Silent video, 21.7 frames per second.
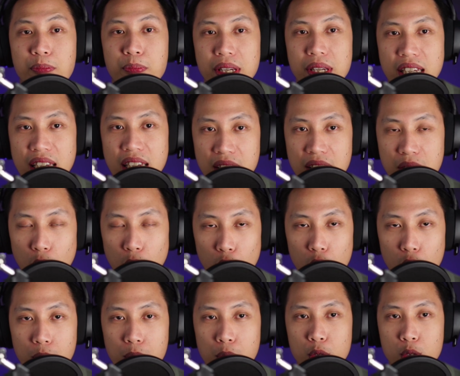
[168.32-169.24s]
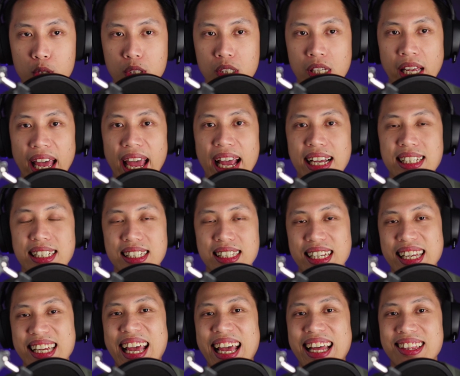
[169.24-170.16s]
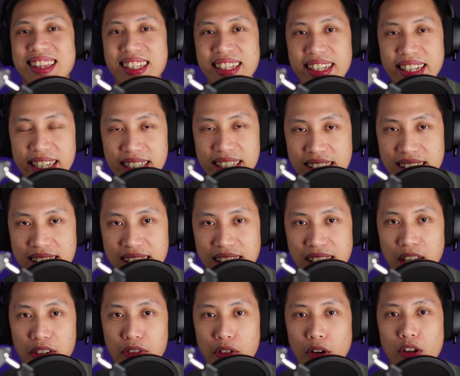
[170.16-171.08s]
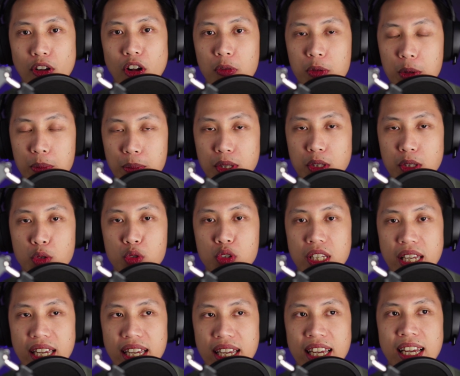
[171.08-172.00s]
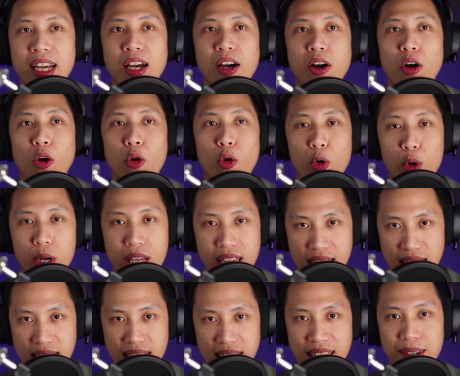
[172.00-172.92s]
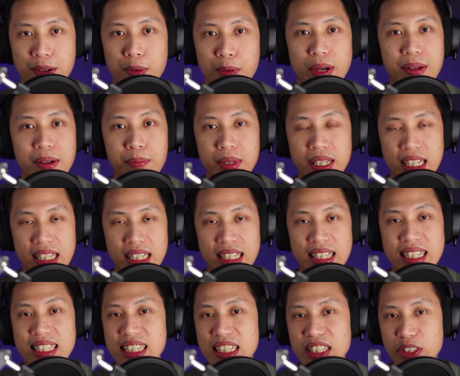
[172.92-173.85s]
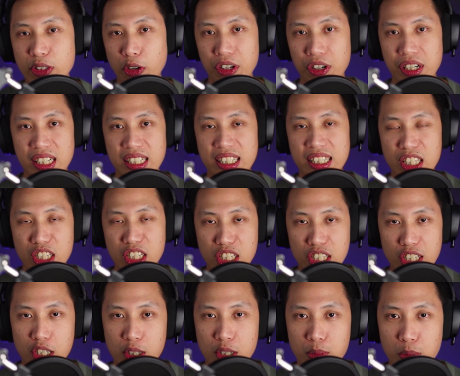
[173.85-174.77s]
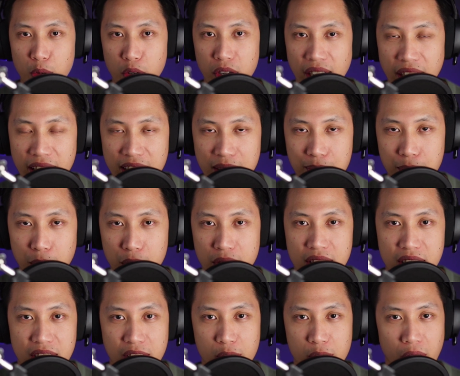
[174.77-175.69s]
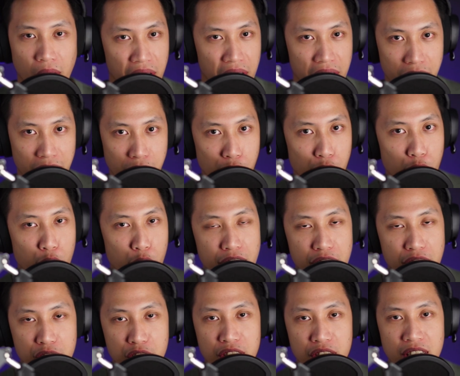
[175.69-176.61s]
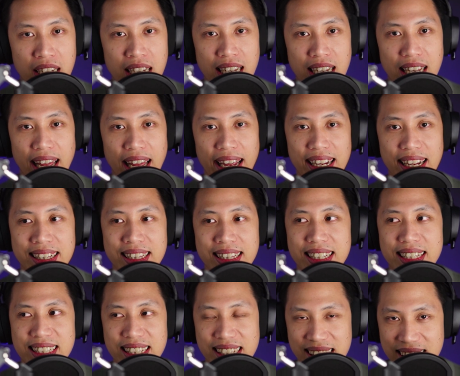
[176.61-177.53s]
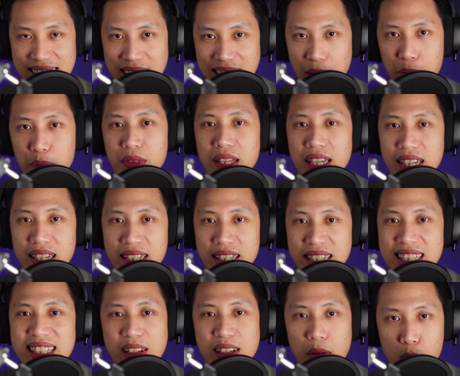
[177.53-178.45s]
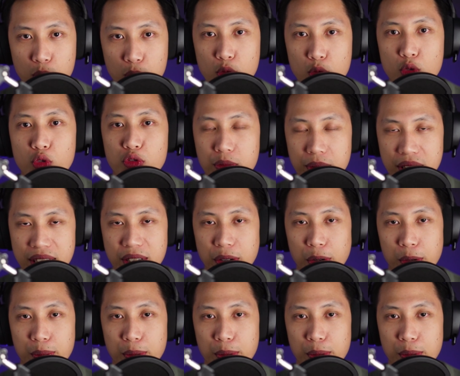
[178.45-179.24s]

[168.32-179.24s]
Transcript: aping in almost acts as a catalyst for a lot of people to say, okay, wait a minute, this is not a niche product anymore. This is not on the fringe. Like, this is something, this is a movement